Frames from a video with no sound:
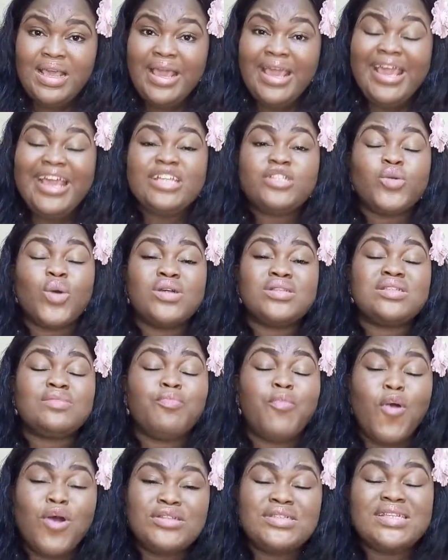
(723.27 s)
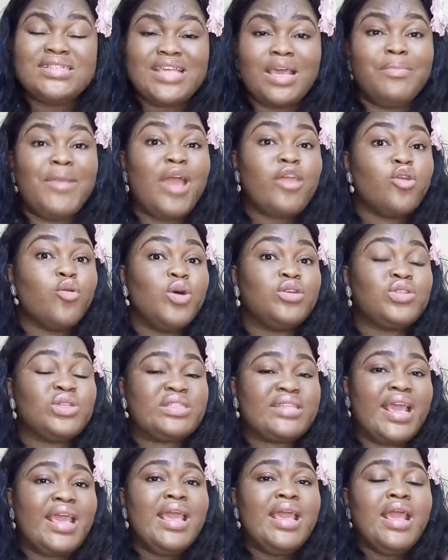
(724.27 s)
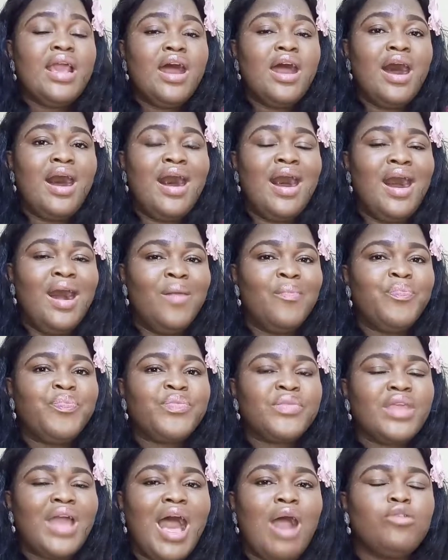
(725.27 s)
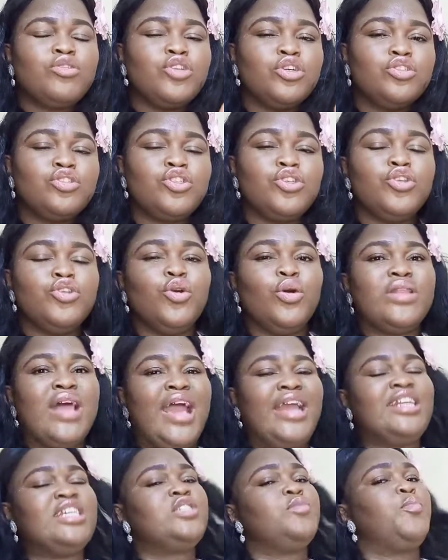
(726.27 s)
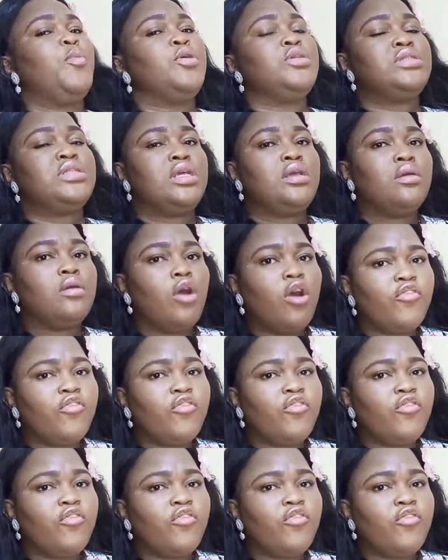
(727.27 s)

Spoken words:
It was Ponzi scheme. Now you want to say, how don't you know that it is Ponzi?